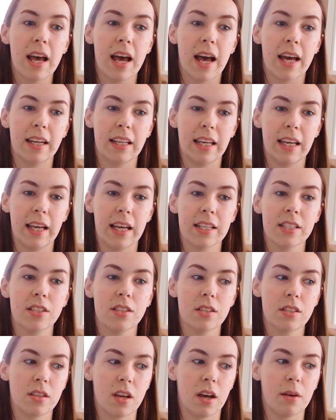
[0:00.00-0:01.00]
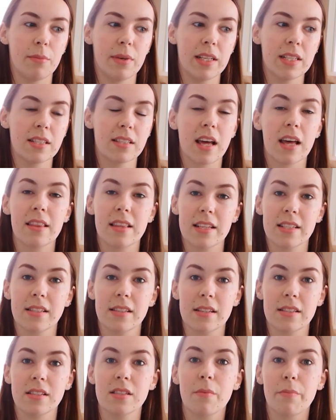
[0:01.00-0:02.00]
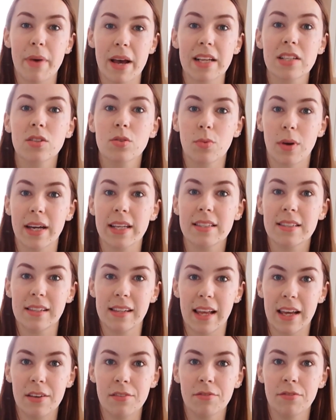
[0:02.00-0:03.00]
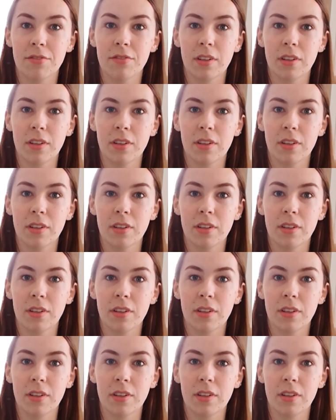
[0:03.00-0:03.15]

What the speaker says: and he has determined that this is the best way to live.